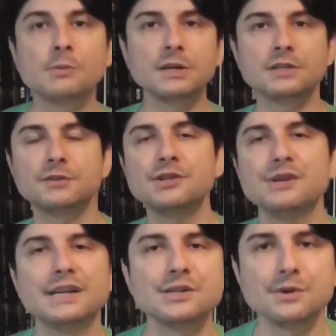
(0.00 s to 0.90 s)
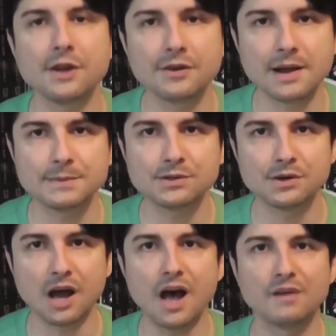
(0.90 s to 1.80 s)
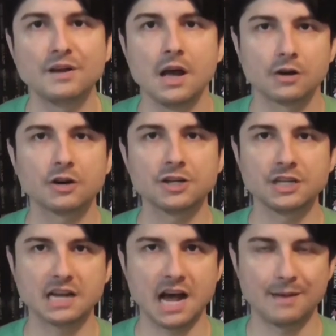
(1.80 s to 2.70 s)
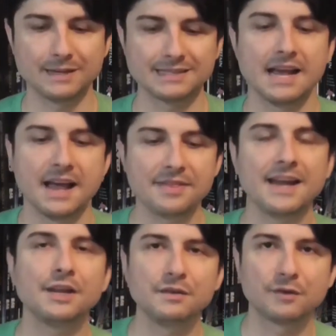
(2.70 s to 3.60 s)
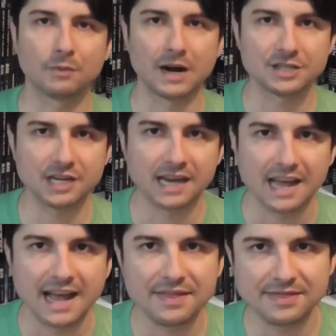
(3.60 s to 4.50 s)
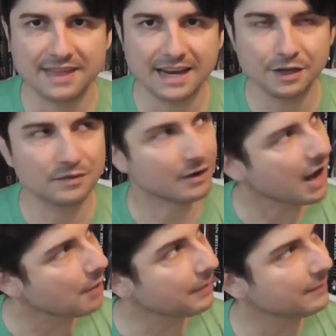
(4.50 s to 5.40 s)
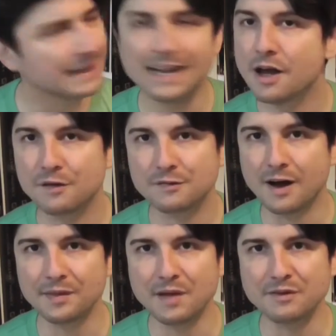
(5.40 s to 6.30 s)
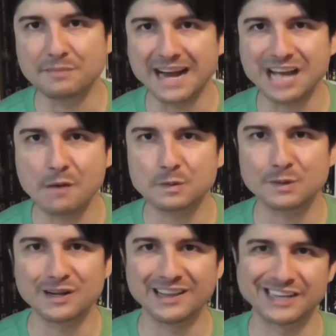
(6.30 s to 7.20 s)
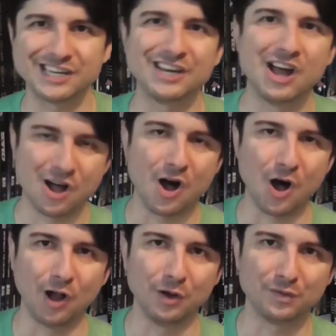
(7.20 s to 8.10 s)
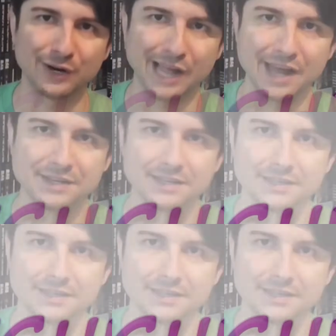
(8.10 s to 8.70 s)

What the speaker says: so much for tuning in to another episode of Crushing Comics. Thank you for watching, and thank you for helping me fall in love with my comic book collection all over again.